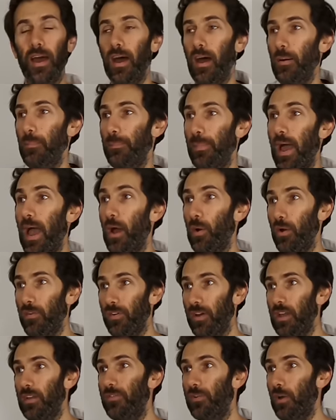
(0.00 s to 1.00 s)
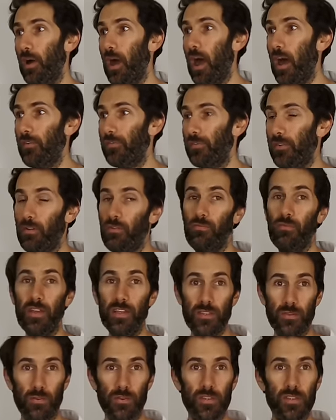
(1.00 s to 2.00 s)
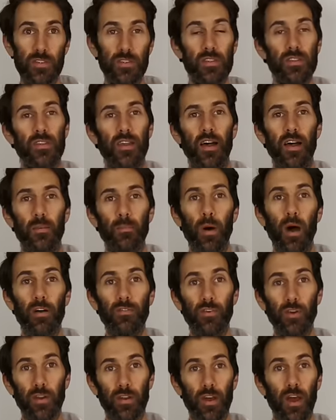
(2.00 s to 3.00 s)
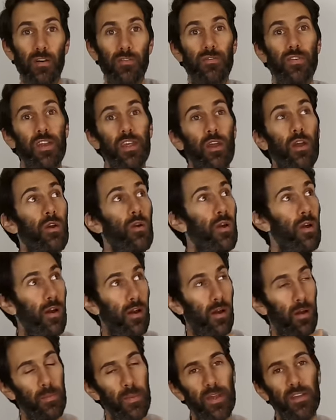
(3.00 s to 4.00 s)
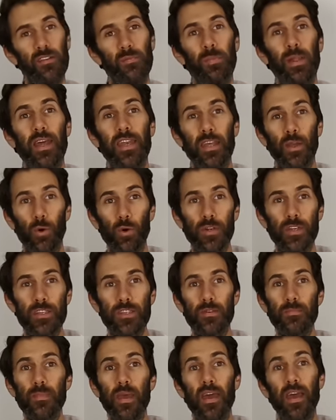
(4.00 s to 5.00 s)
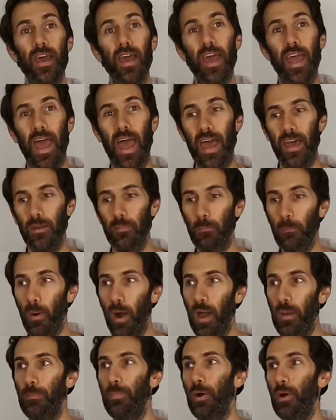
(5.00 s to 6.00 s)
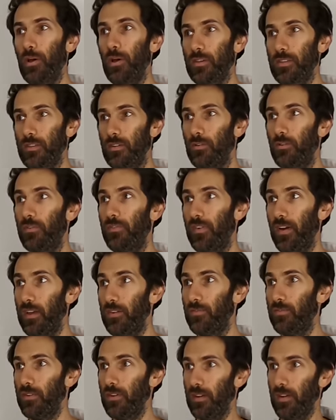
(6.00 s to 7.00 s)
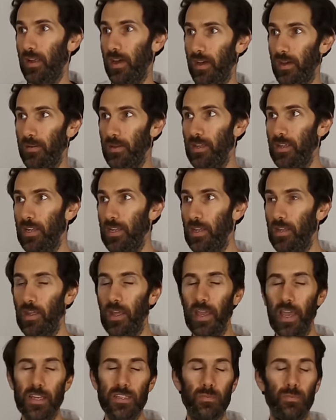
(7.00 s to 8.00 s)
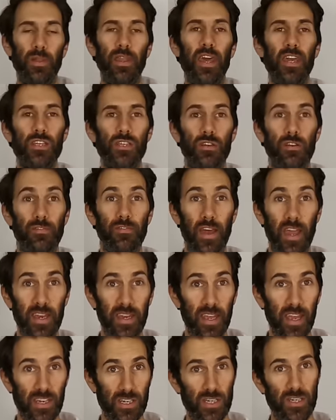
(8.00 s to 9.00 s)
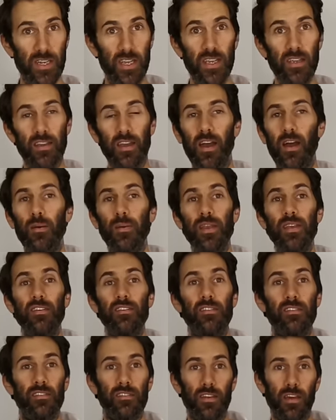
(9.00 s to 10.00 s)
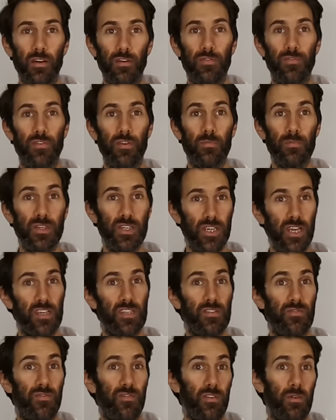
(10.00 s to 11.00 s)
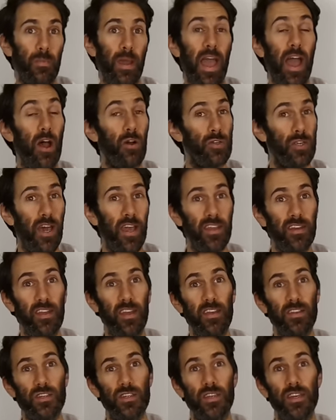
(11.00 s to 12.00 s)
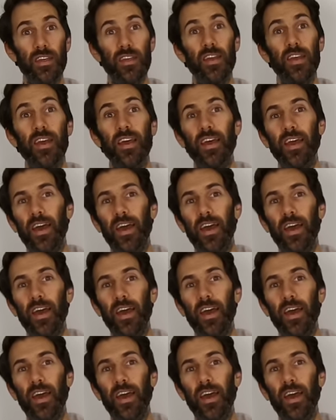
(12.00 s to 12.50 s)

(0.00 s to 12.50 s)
Um, however, if you're after resources, um, I've got a video um, explaining autism, and my personal favorite uh, explanation of ADHD uh, is uh, from Jess from How to ADHD,